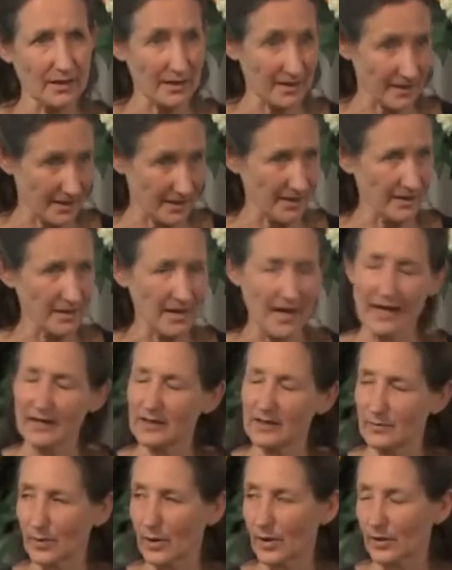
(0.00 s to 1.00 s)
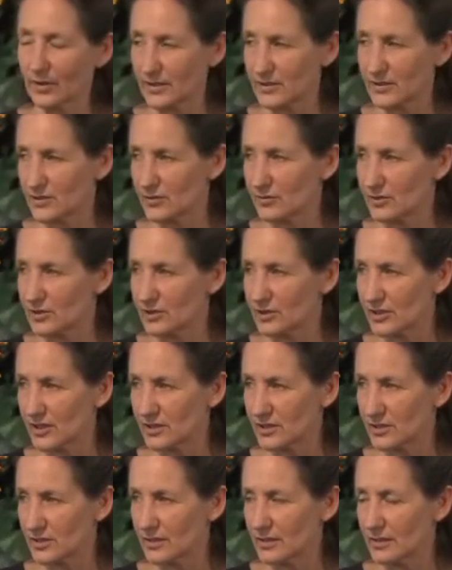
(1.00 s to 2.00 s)
Again, antibiotics are
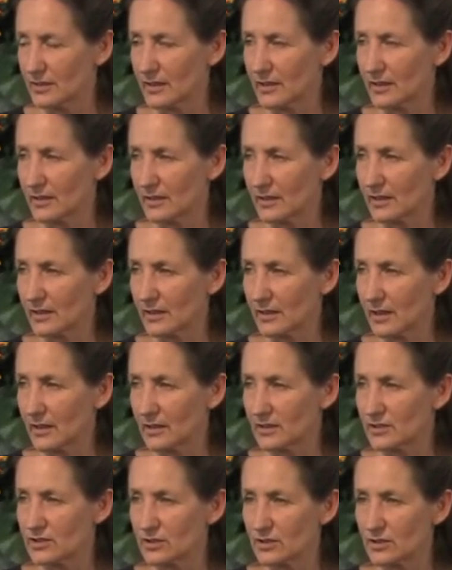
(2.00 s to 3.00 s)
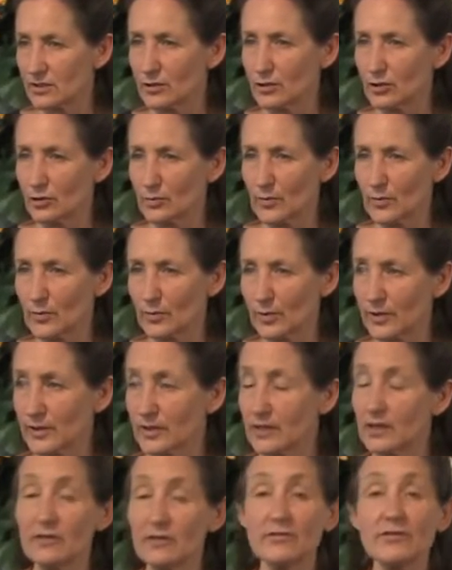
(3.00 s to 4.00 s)
ingested. It can get into the human
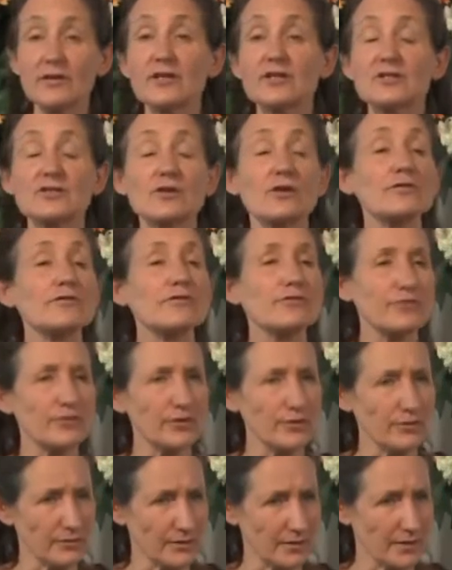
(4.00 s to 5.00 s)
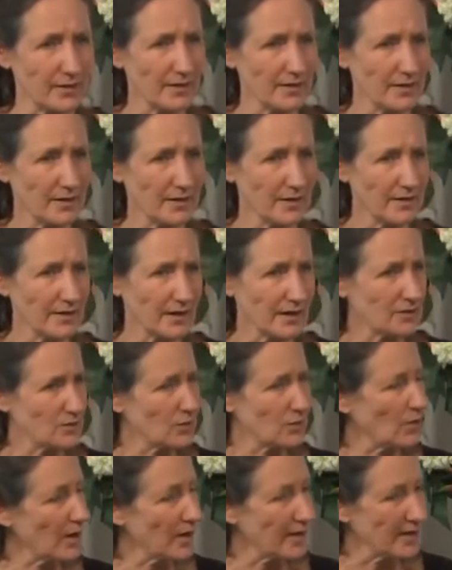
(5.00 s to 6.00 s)
body if it is on food. That's
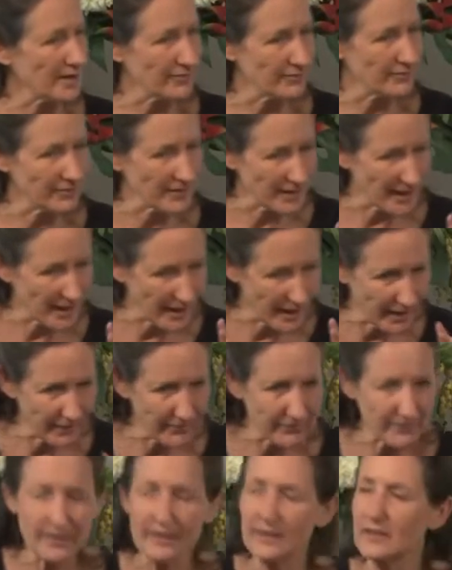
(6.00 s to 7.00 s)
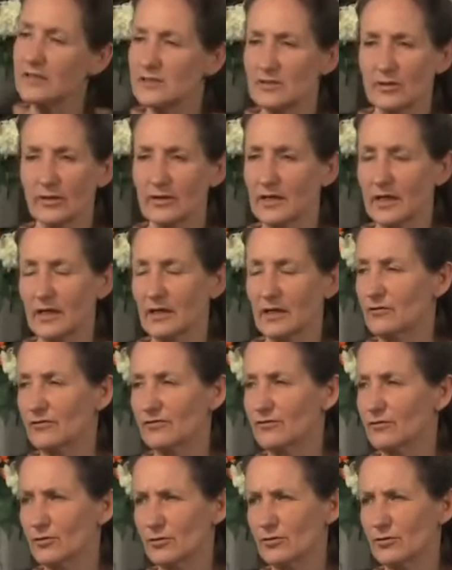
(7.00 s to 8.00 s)
why if it ever is on any
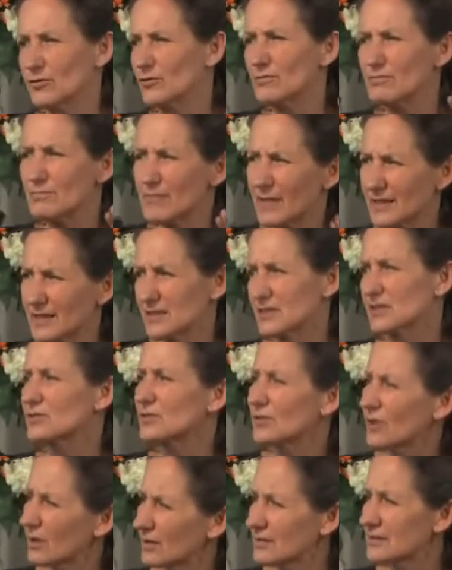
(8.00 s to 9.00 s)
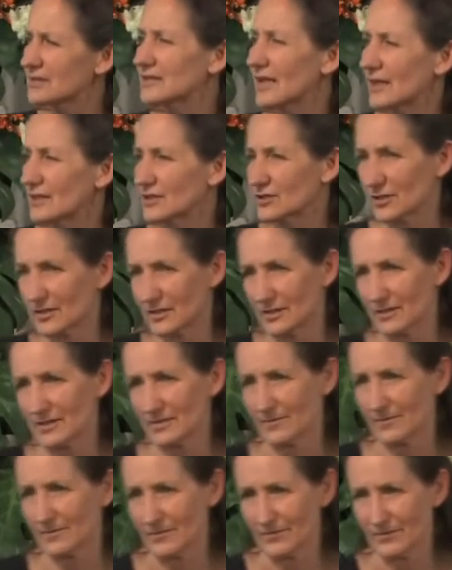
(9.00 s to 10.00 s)
food, you must not touch it
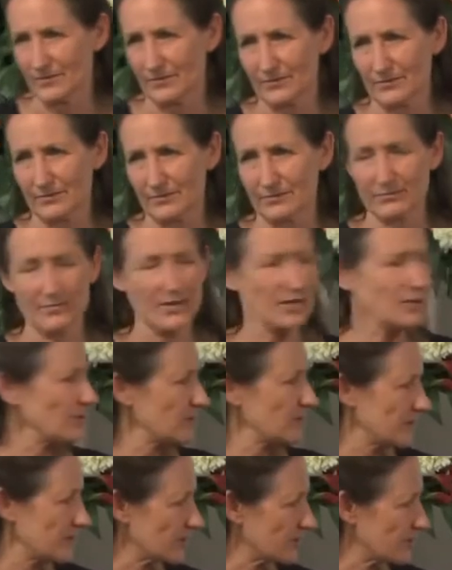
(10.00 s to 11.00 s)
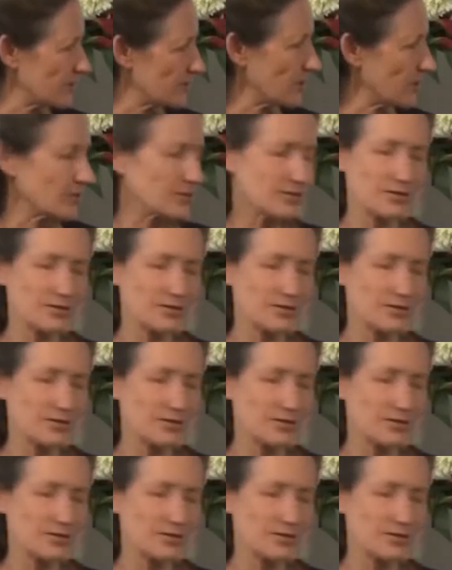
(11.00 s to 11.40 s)
because it's so